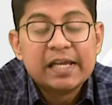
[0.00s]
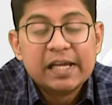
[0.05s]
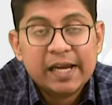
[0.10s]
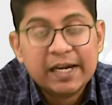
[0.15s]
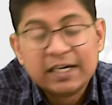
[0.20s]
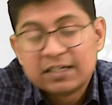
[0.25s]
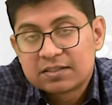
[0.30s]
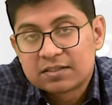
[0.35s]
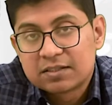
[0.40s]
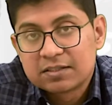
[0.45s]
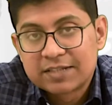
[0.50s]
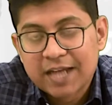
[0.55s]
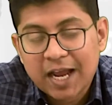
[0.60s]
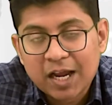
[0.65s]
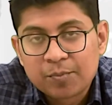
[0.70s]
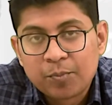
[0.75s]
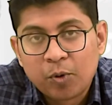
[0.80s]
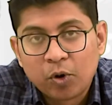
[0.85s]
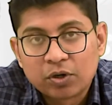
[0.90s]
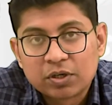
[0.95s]
hits the
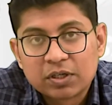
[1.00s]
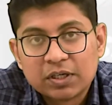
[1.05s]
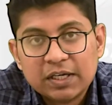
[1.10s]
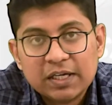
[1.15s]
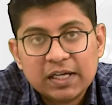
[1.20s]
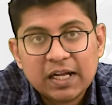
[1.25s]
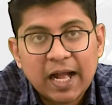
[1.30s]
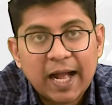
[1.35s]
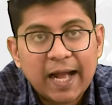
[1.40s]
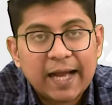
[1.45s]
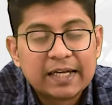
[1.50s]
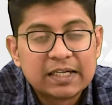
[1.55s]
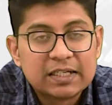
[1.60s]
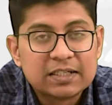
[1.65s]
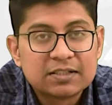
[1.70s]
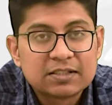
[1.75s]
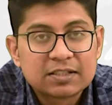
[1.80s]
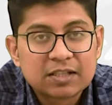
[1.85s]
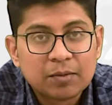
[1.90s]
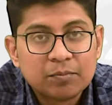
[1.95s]
jackpot, and in
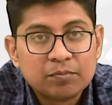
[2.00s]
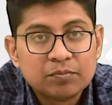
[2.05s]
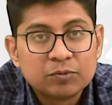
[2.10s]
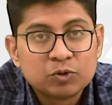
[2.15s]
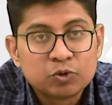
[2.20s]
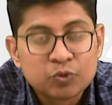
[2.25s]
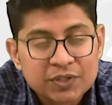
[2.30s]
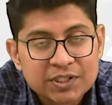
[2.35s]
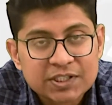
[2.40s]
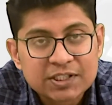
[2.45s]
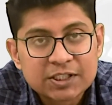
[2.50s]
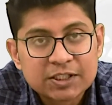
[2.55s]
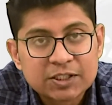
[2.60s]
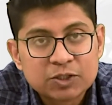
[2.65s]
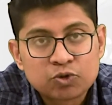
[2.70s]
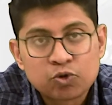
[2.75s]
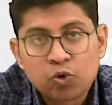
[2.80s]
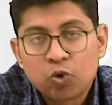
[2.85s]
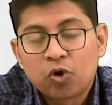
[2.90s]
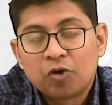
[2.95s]
some twisted
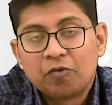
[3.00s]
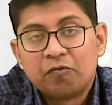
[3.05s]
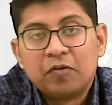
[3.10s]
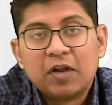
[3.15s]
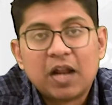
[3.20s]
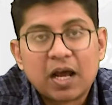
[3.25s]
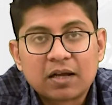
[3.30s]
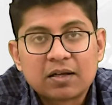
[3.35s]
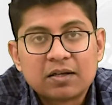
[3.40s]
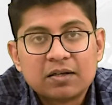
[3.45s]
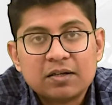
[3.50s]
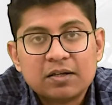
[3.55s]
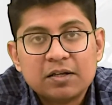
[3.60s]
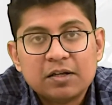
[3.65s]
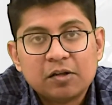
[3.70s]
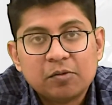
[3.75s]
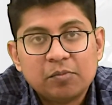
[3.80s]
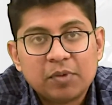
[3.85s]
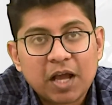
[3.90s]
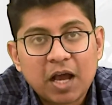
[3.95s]
stroke of luck,
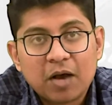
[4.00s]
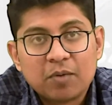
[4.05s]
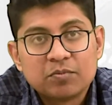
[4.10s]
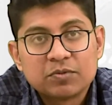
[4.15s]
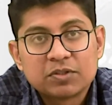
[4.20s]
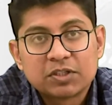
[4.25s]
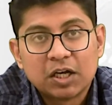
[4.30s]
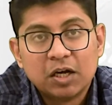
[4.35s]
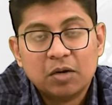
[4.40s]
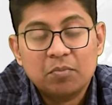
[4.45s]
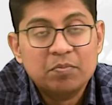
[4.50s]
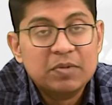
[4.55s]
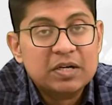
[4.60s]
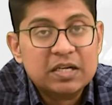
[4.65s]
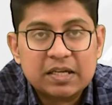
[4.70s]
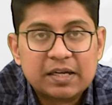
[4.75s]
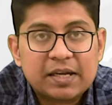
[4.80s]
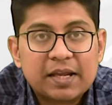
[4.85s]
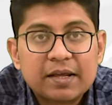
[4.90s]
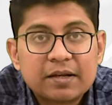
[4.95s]
becomes a
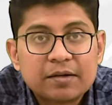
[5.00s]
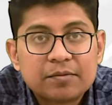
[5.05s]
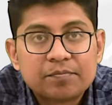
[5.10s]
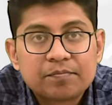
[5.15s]
millionaire.